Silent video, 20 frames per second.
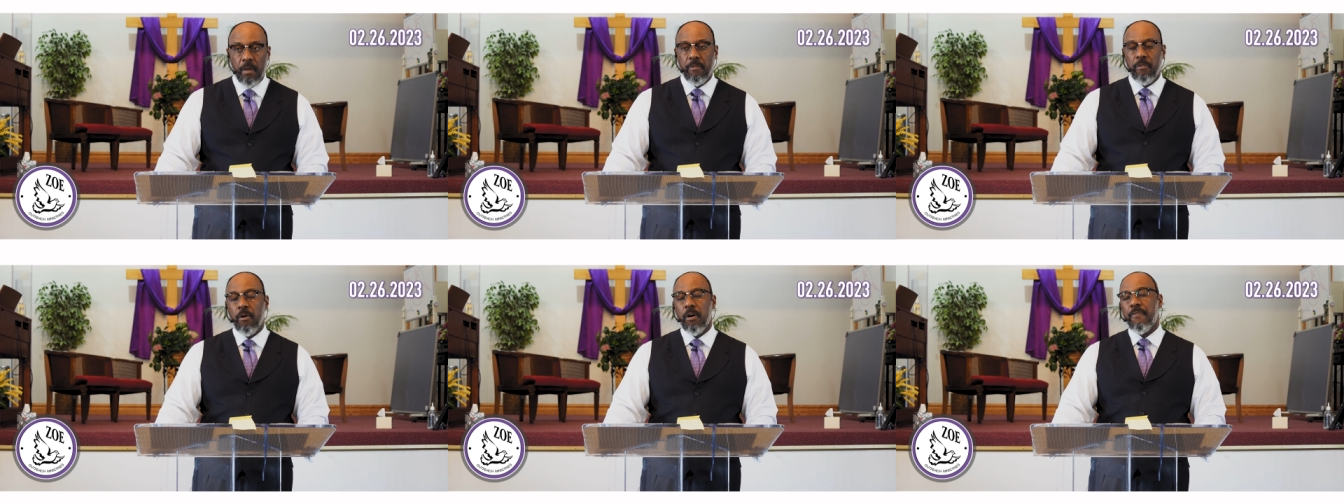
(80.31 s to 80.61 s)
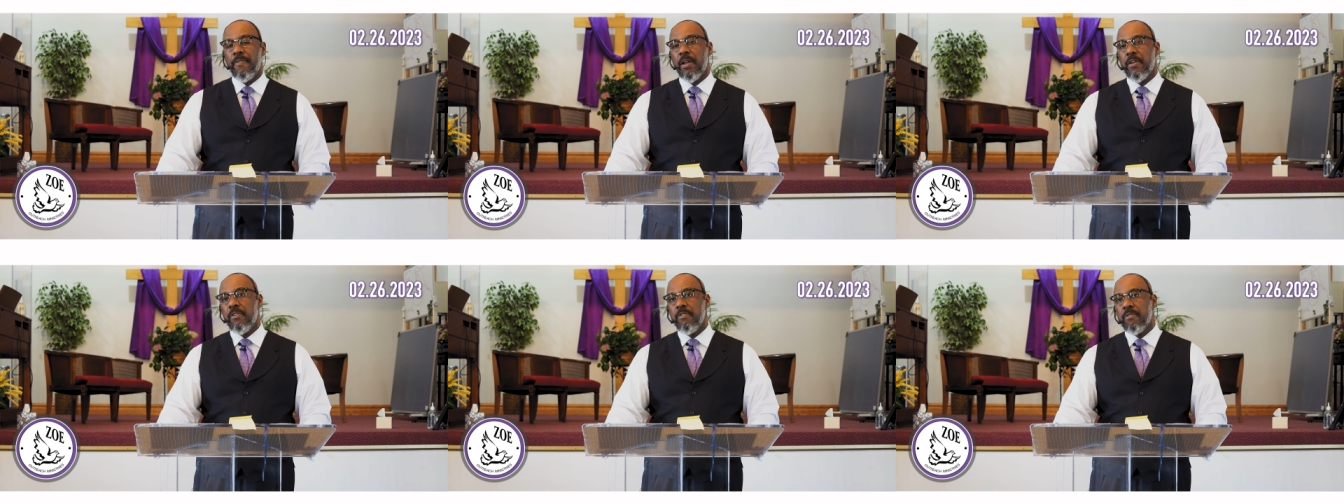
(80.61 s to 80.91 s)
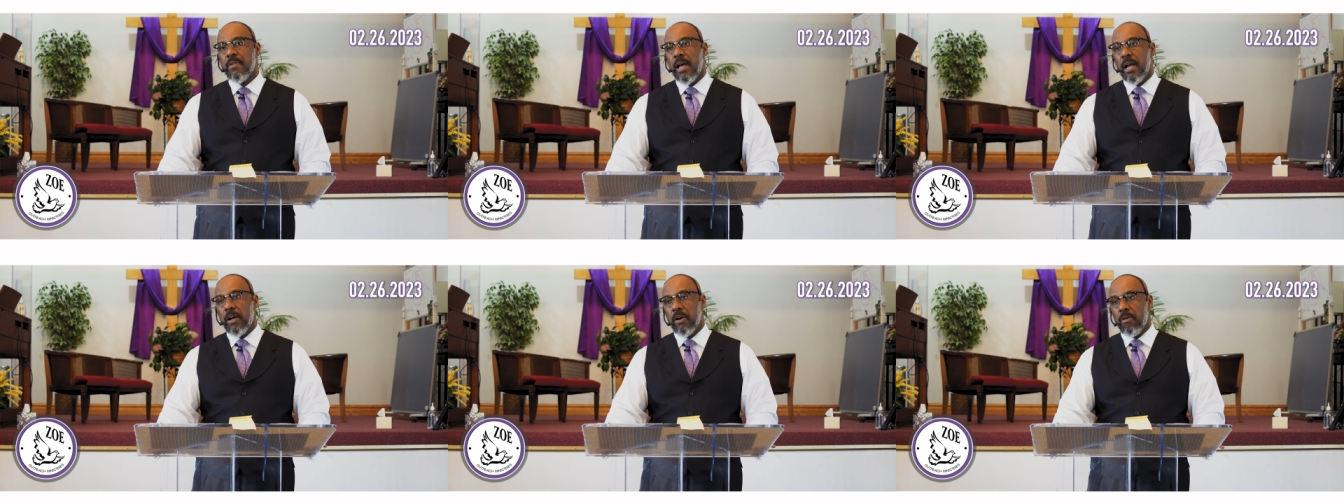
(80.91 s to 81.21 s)
For if I
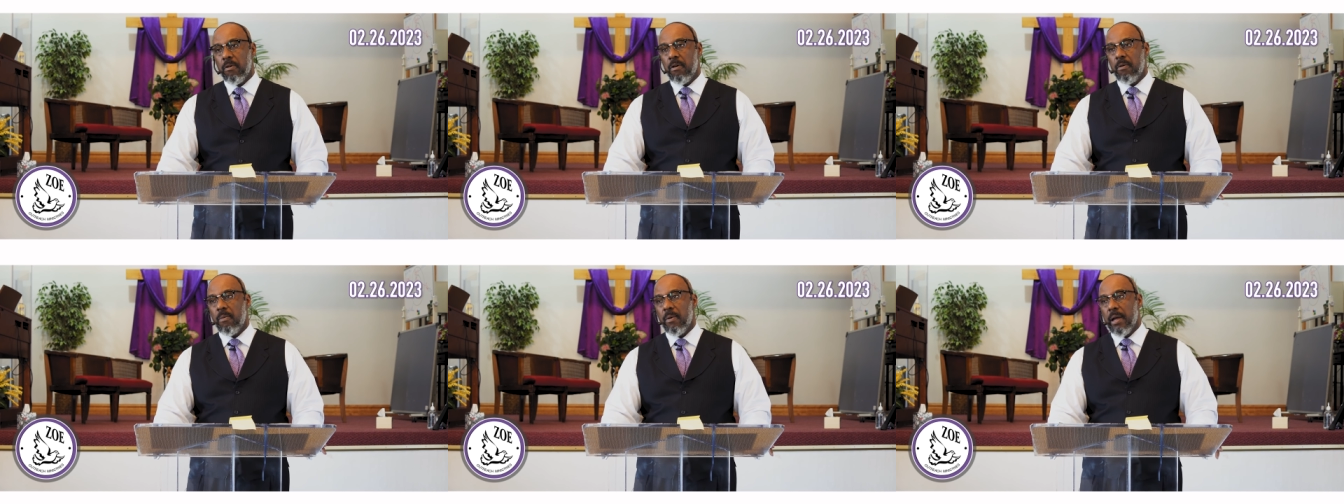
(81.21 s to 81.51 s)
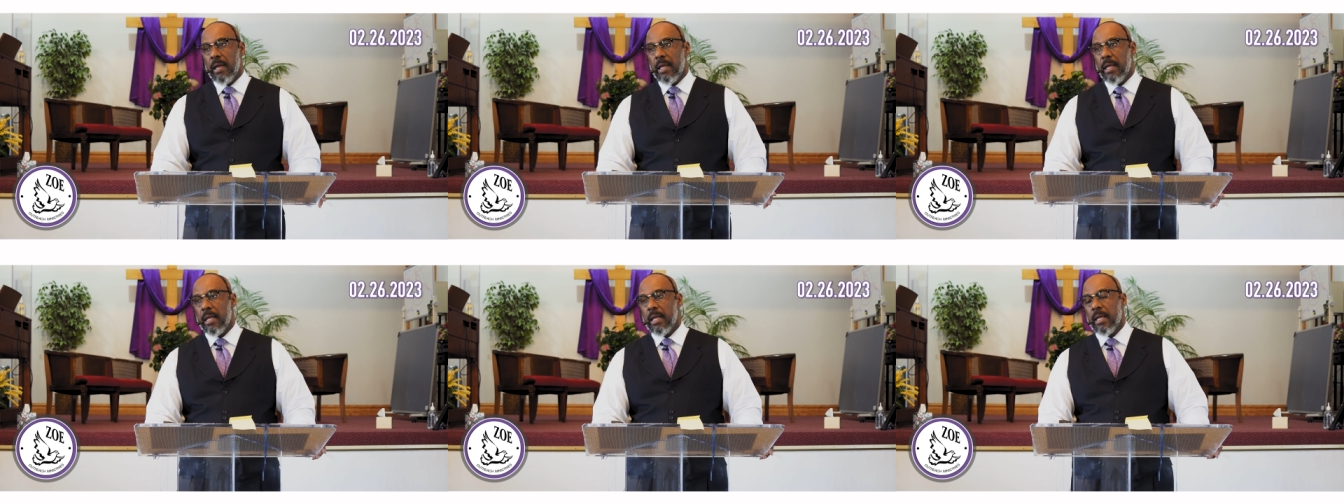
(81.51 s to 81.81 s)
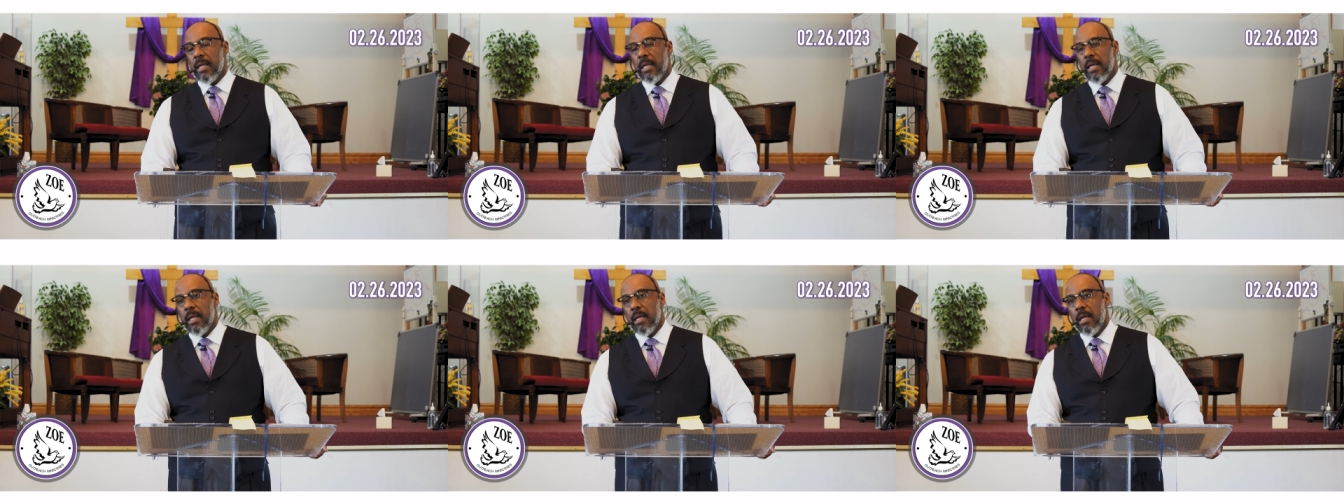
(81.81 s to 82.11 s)
do not go away,
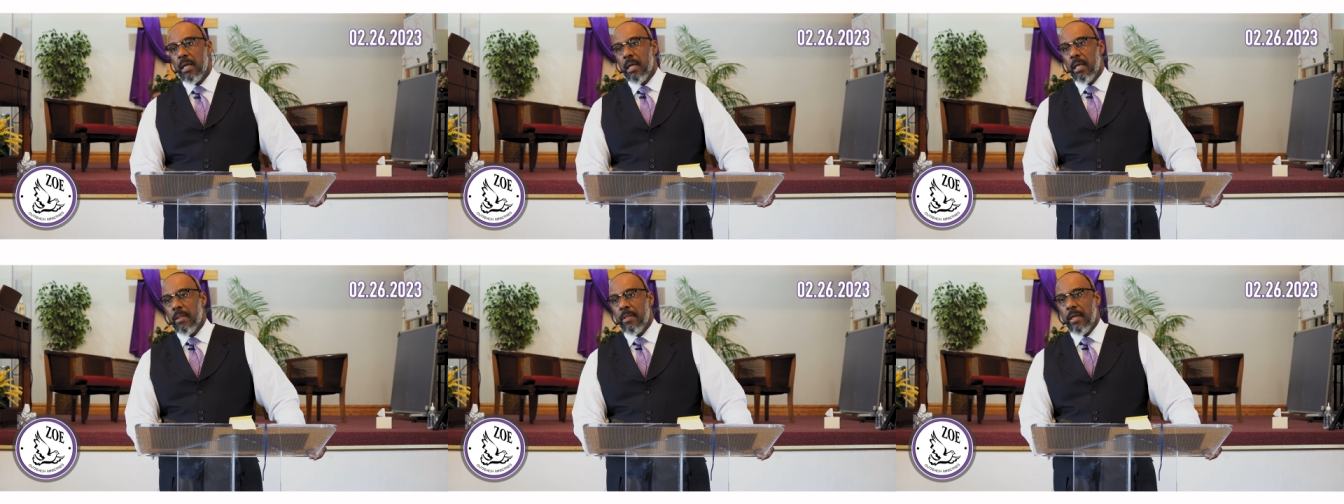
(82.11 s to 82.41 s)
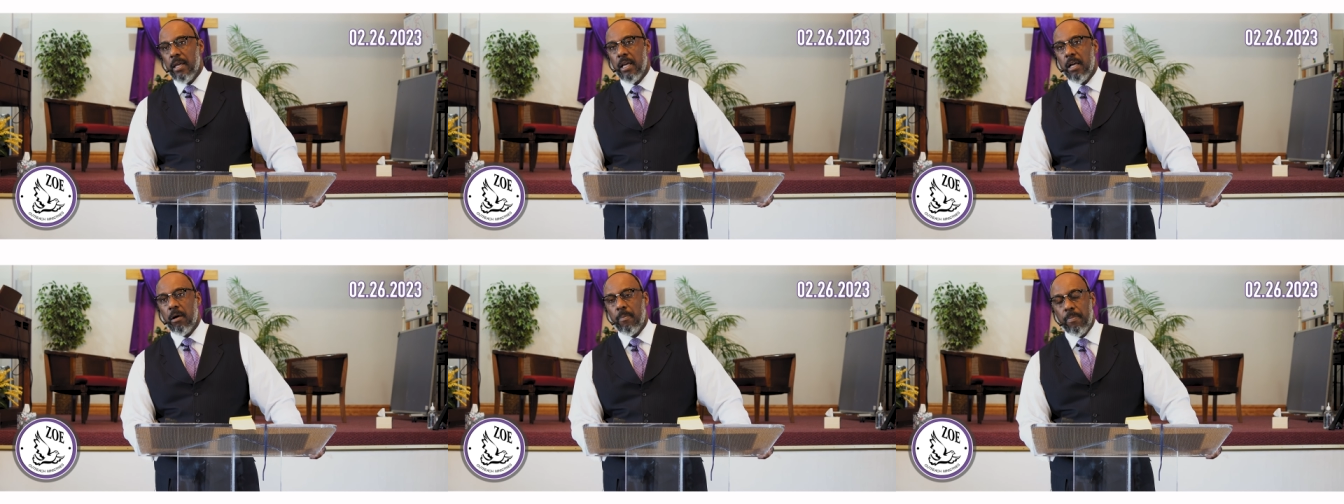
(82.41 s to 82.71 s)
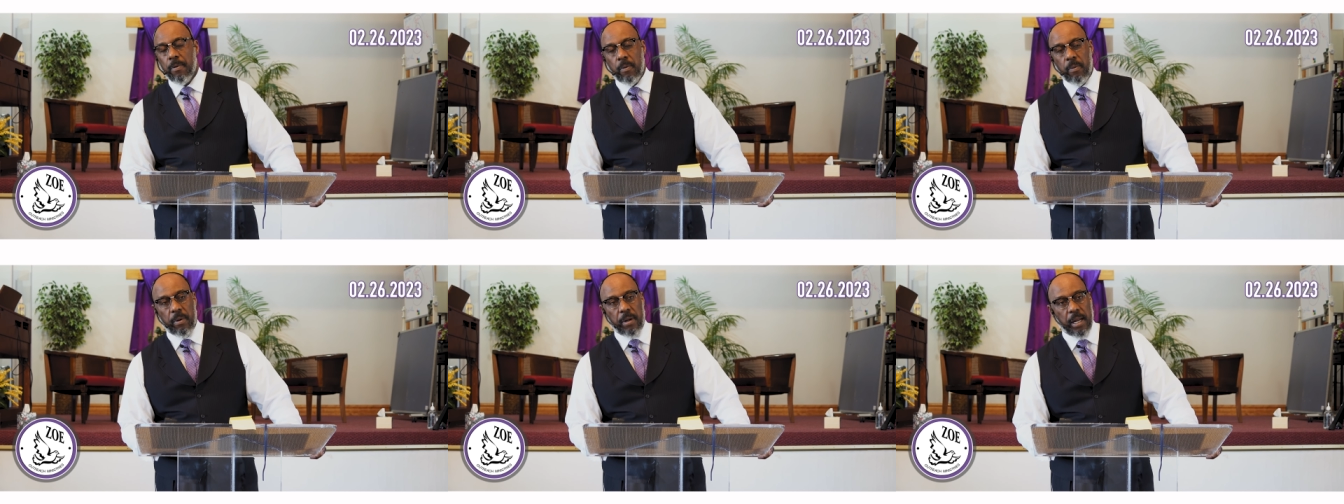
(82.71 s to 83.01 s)
the
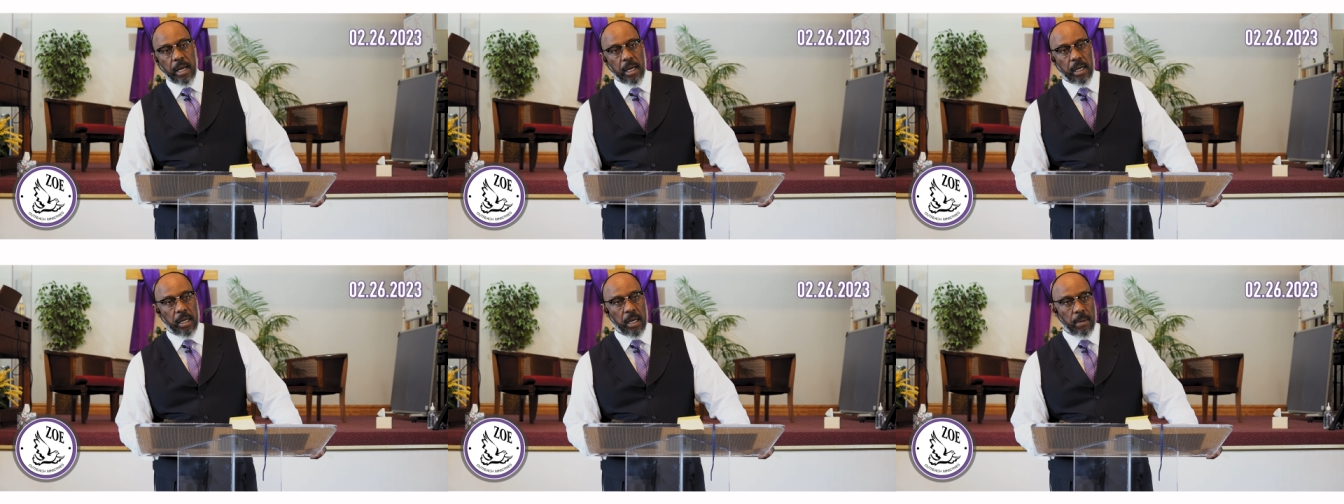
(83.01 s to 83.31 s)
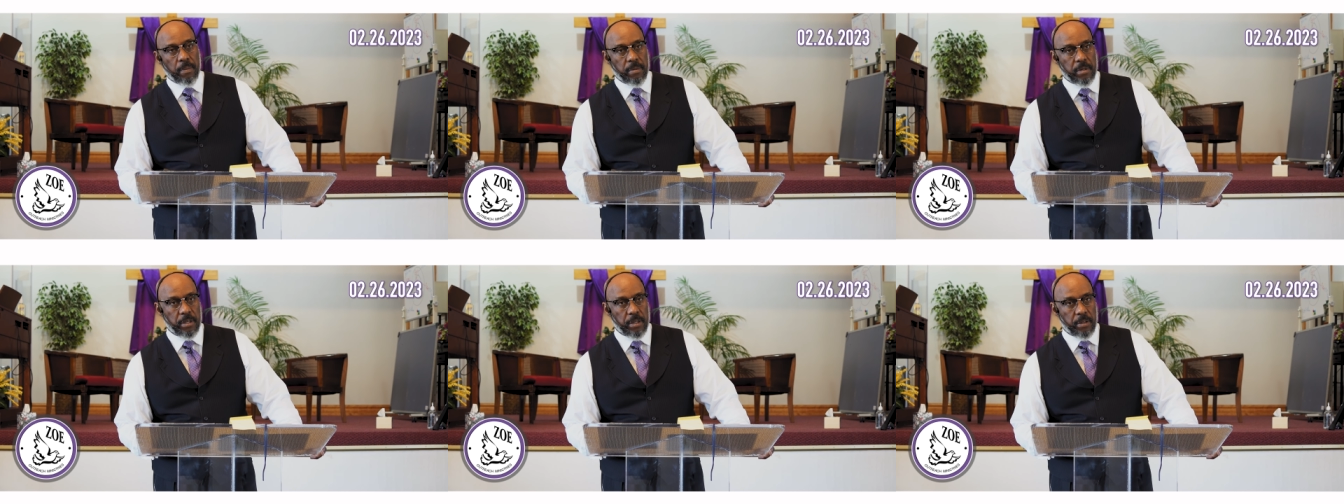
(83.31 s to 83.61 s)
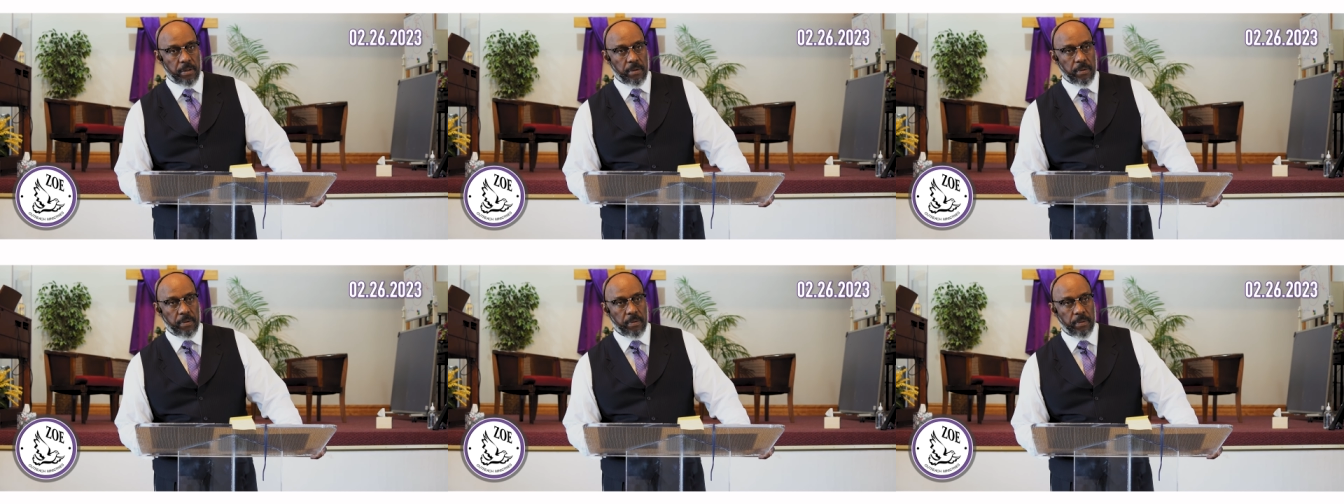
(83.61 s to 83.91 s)
helper will not come to
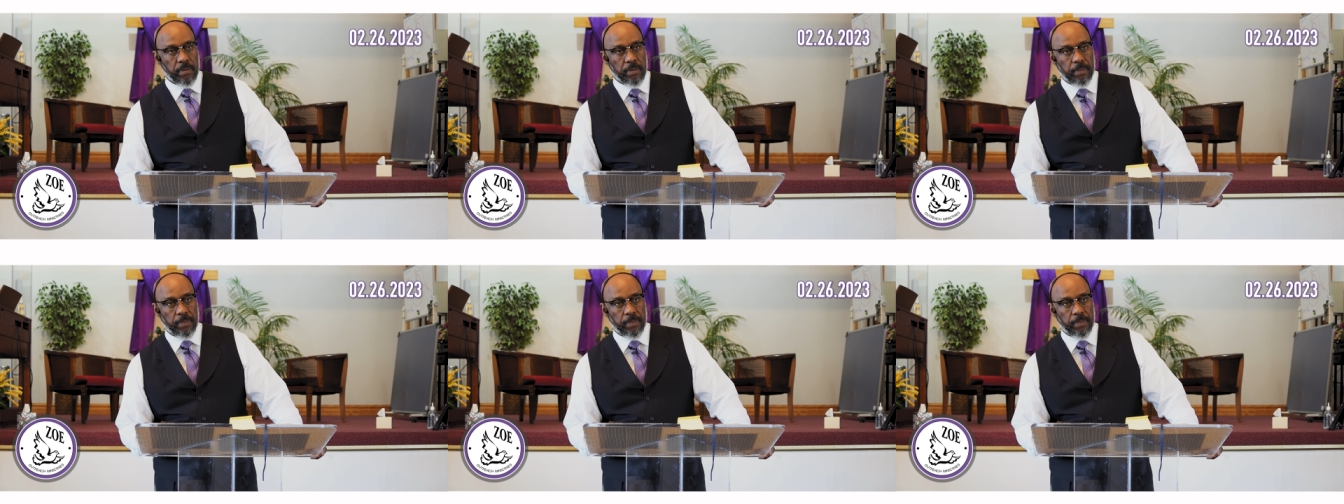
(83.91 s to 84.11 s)
you.